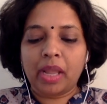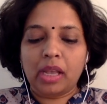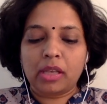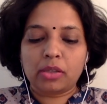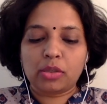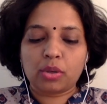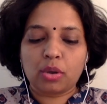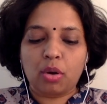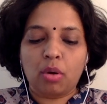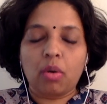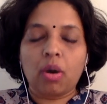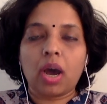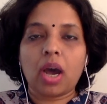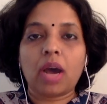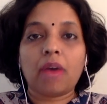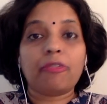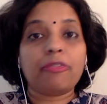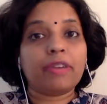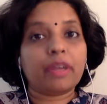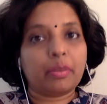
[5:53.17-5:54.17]
So
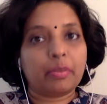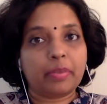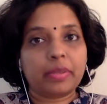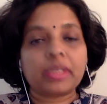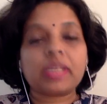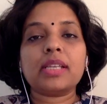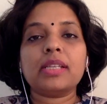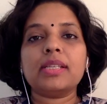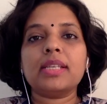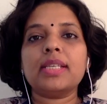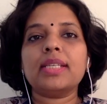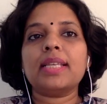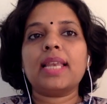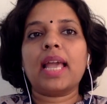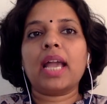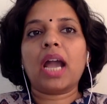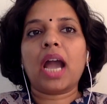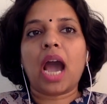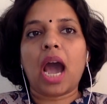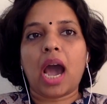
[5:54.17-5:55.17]
for businesses
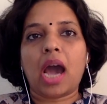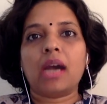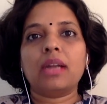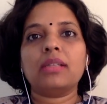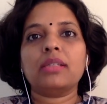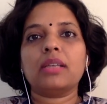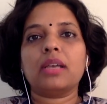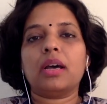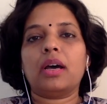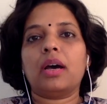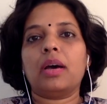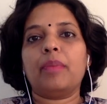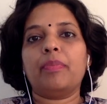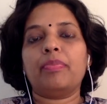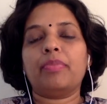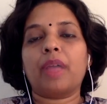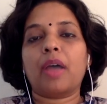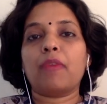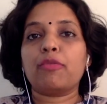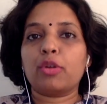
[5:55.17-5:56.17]
like ours,
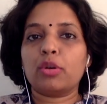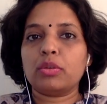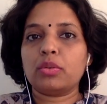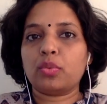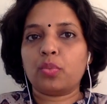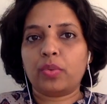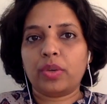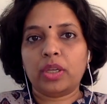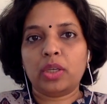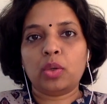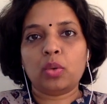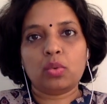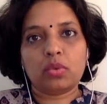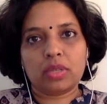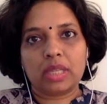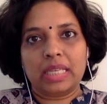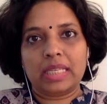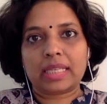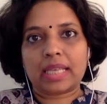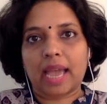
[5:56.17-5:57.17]
of course we use
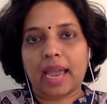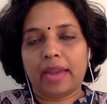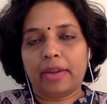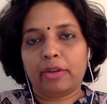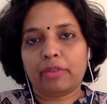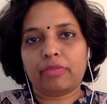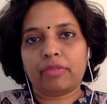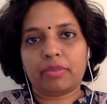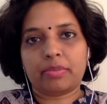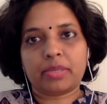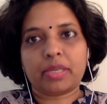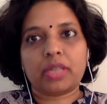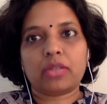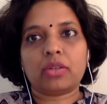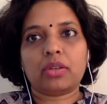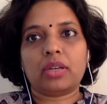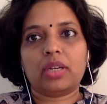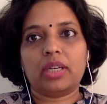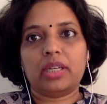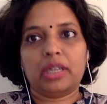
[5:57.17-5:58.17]
these kind of websites
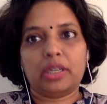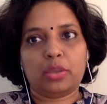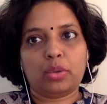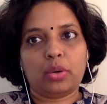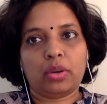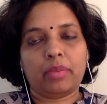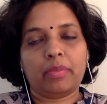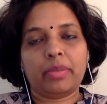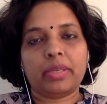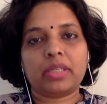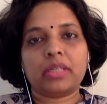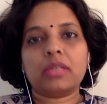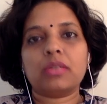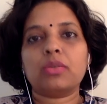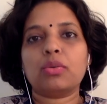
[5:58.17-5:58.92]
on a day-to-day basis.